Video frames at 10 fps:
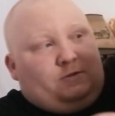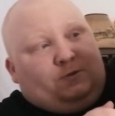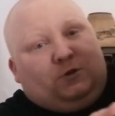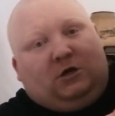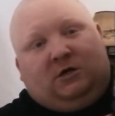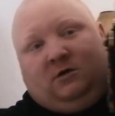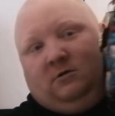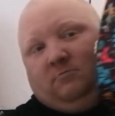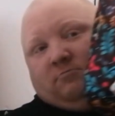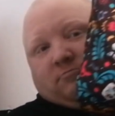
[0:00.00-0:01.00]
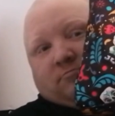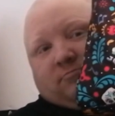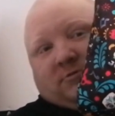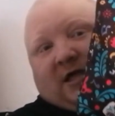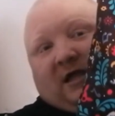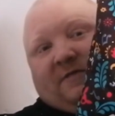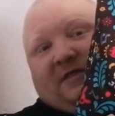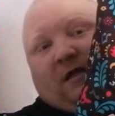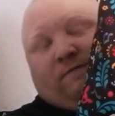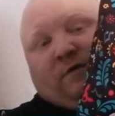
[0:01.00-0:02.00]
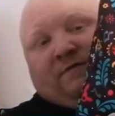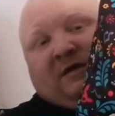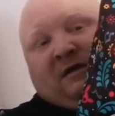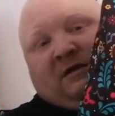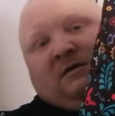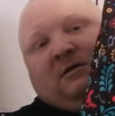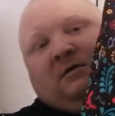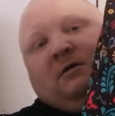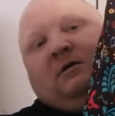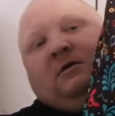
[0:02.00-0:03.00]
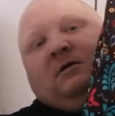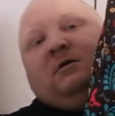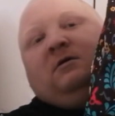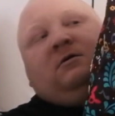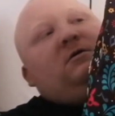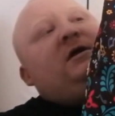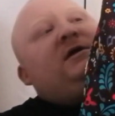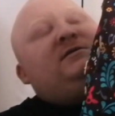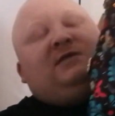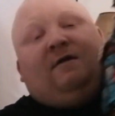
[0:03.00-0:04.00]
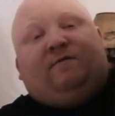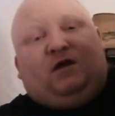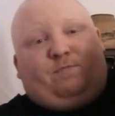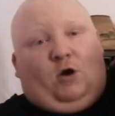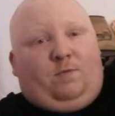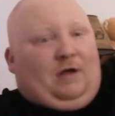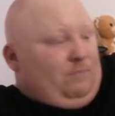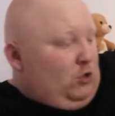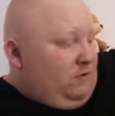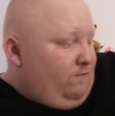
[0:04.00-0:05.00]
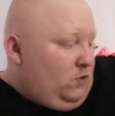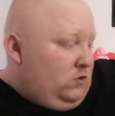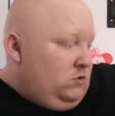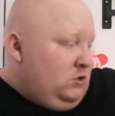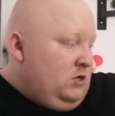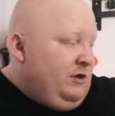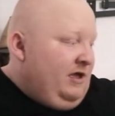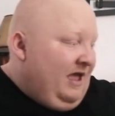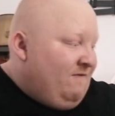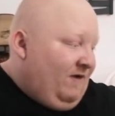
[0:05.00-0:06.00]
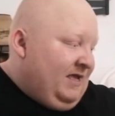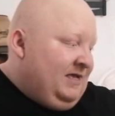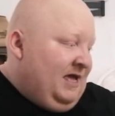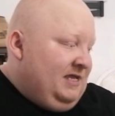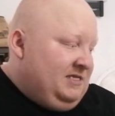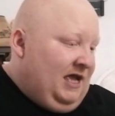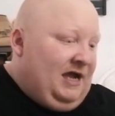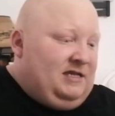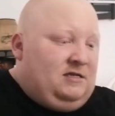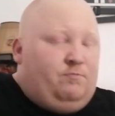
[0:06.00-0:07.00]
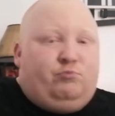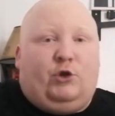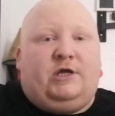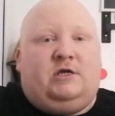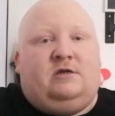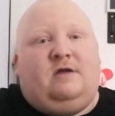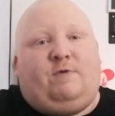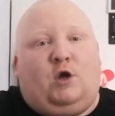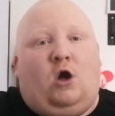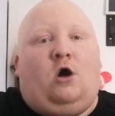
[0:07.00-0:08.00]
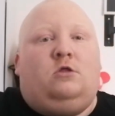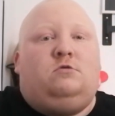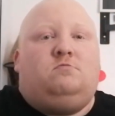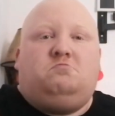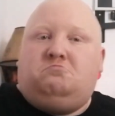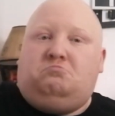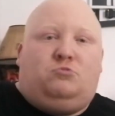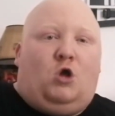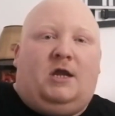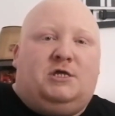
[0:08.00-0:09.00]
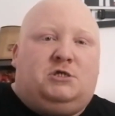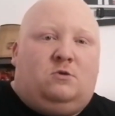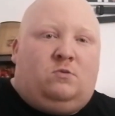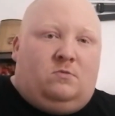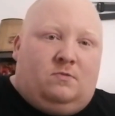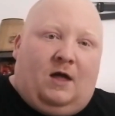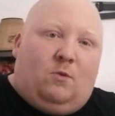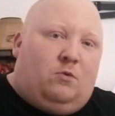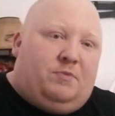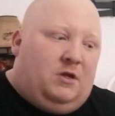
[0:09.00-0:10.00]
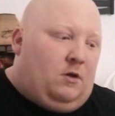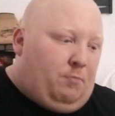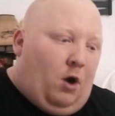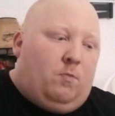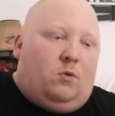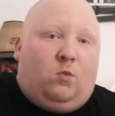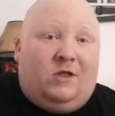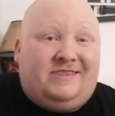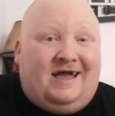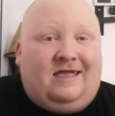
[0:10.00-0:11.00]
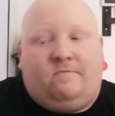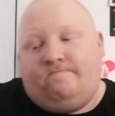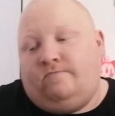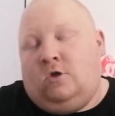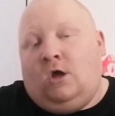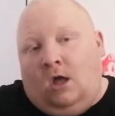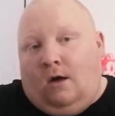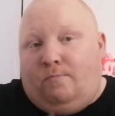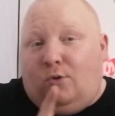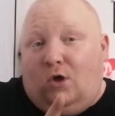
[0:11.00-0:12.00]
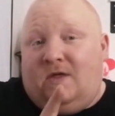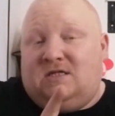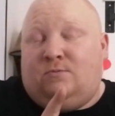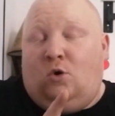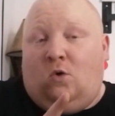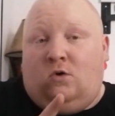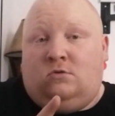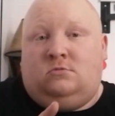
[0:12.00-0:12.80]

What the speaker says: the Day of the Dead fluffy. It is definitely a pop I'm looking for. If I can get it signed, brilliant. If I can't, not an issue. That will be a pop up one day. But there's more.